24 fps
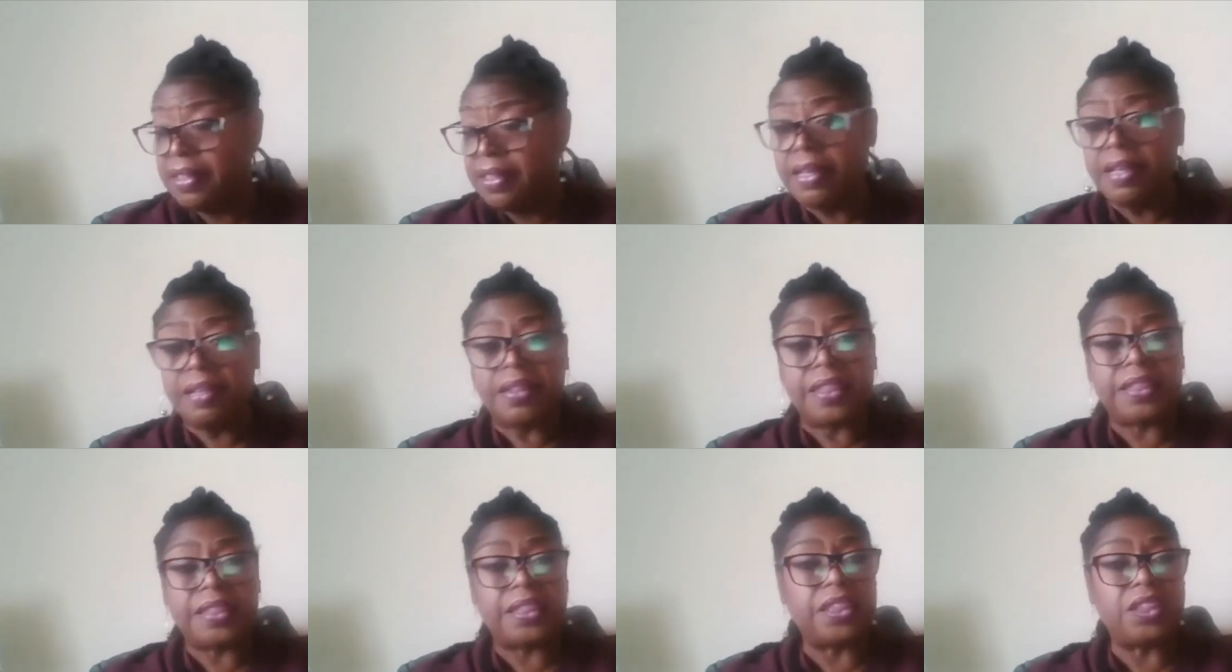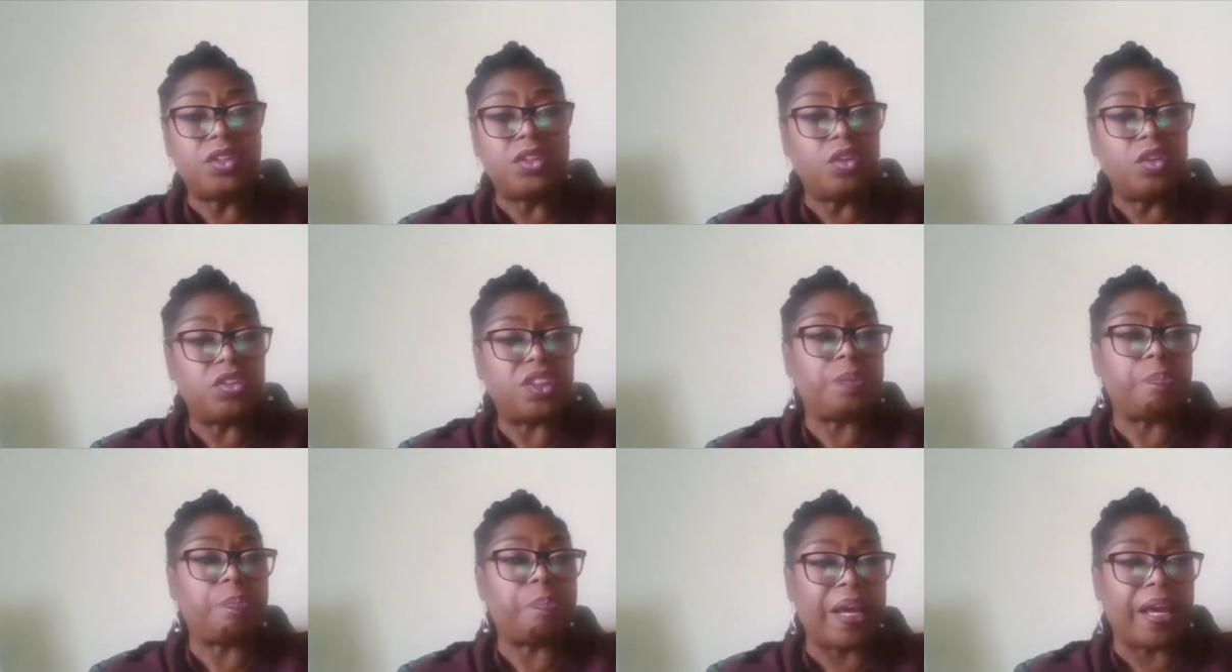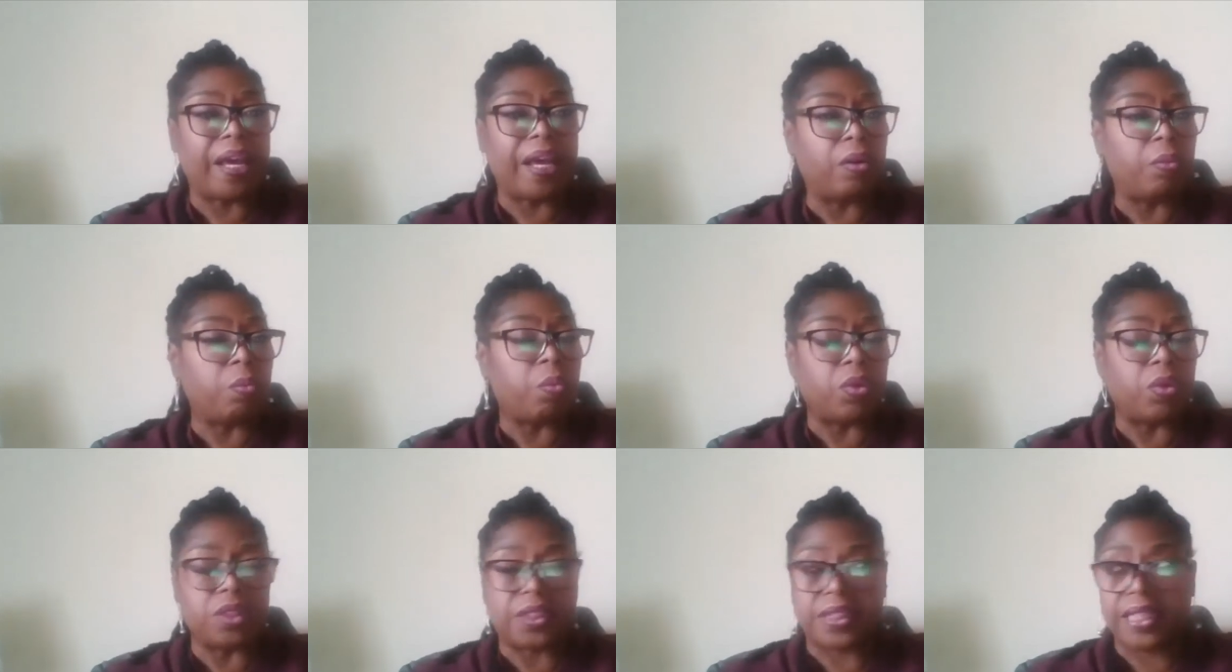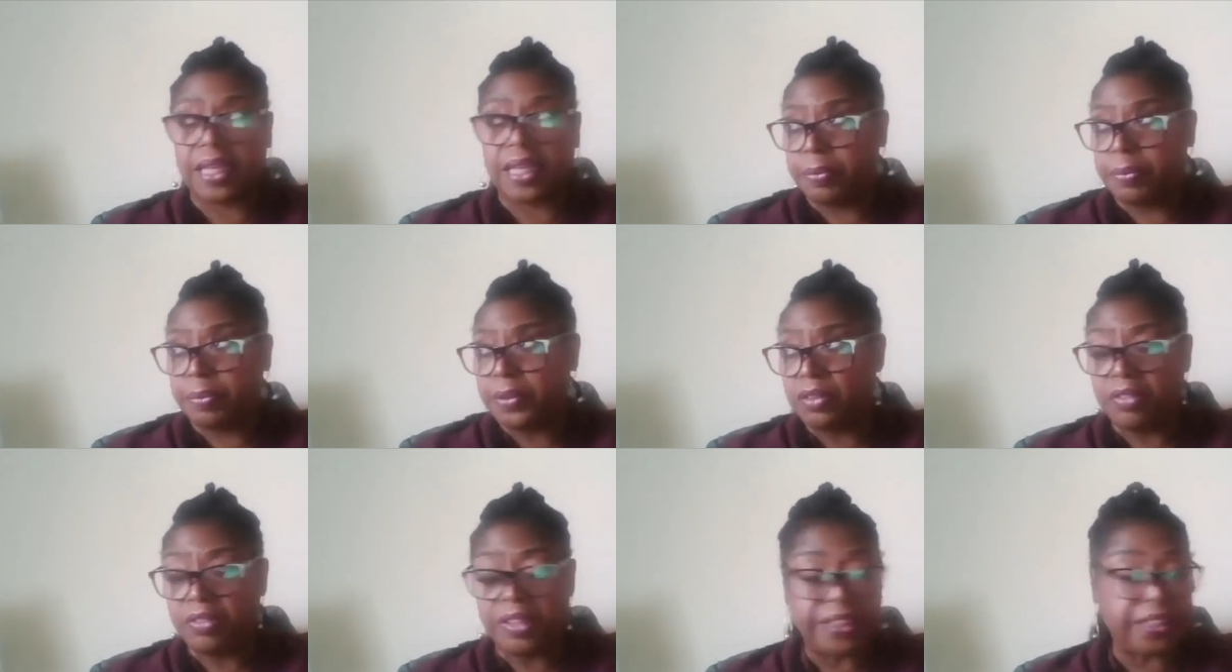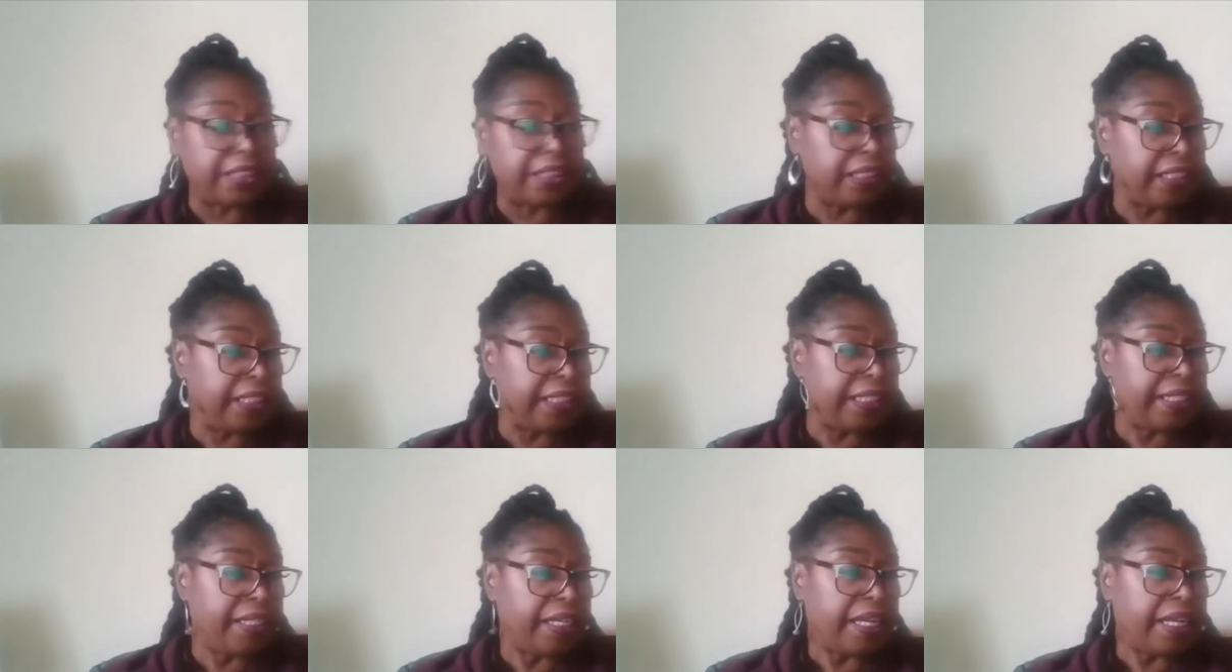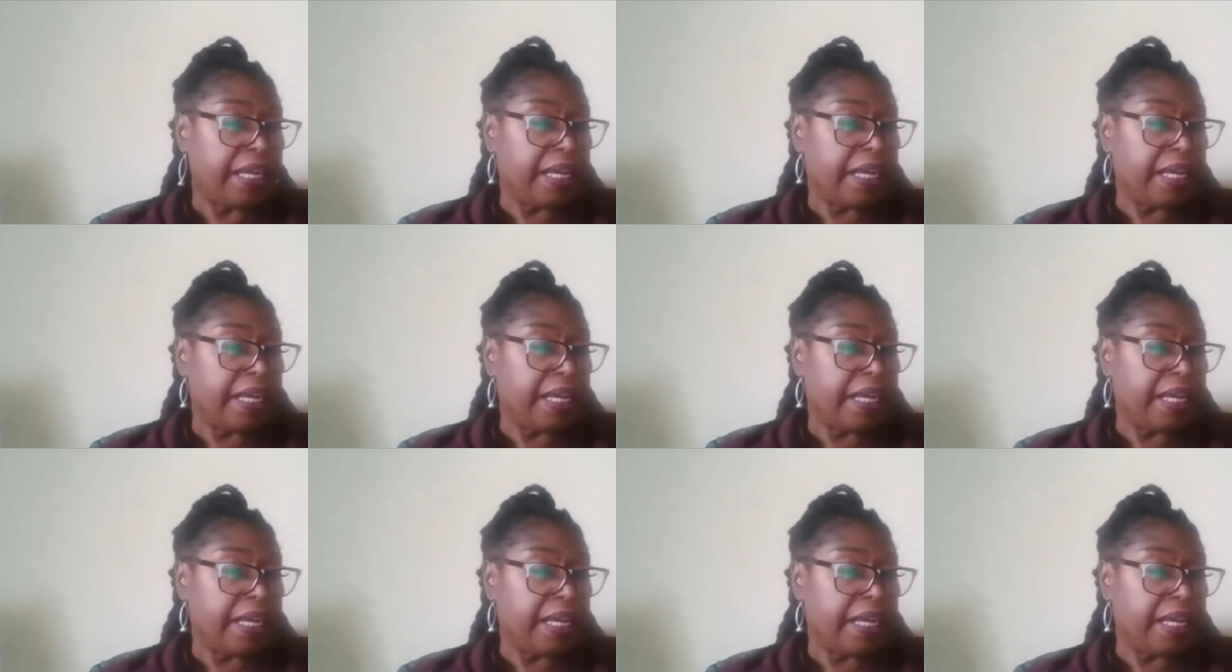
This is not about what's happened recently.